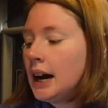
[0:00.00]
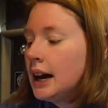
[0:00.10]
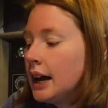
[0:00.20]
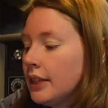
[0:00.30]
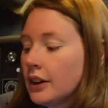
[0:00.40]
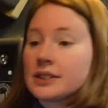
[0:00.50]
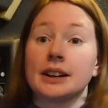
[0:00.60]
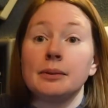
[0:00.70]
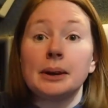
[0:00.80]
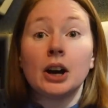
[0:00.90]
They also
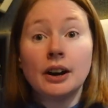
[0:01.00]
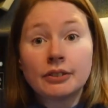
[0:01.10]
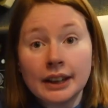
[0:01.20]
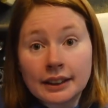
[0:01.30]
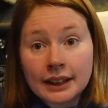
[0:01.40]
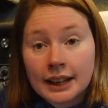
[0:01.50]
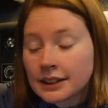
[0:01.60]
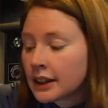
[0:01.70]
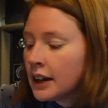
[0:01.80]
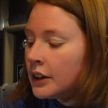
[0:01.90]
gave me coffee at the end.